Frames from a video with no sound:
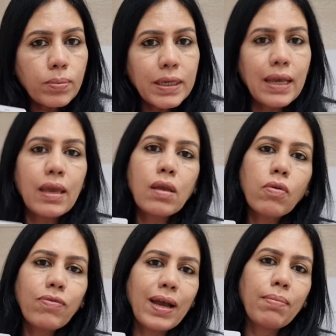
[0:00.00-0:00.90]
be taking
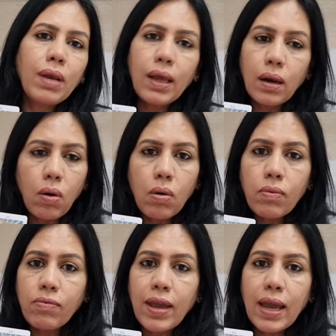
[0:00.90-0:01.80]
your family
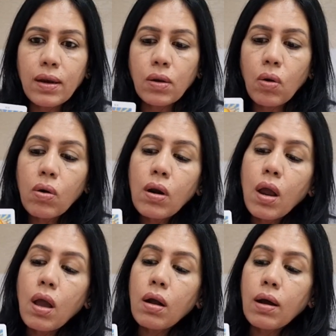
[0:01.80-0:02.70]
along where your
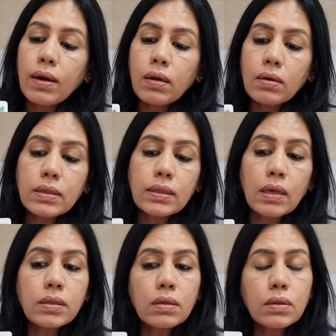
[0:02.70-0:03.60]
career is
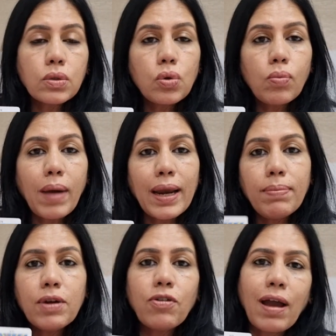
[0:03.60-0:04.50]
concerned. So you might
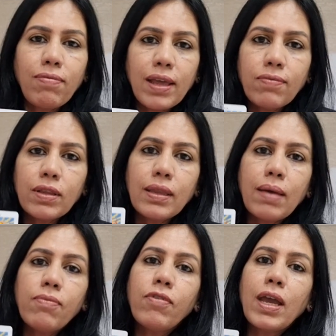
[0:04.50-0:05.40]
be traveling with
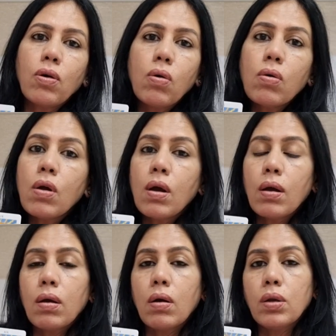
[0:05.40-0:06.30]
them where your
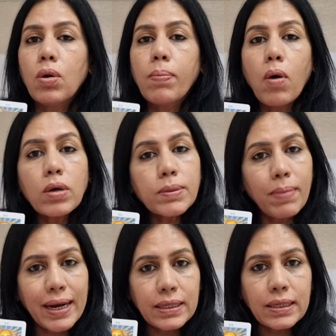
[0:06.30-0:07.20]
Uh, your boss
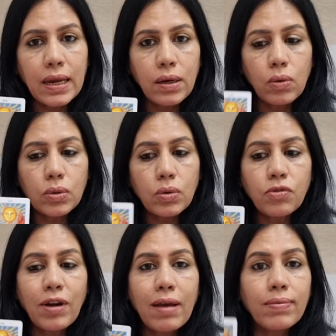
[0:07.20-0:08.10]
might send you. So
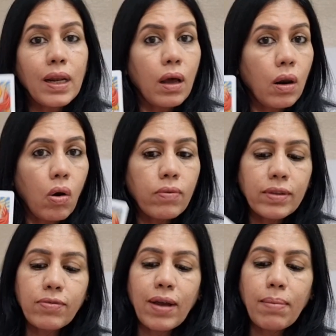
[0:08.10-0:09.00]
travel along
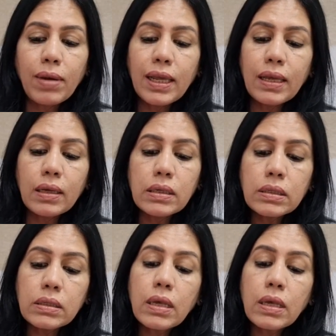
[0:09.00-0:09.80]
with family is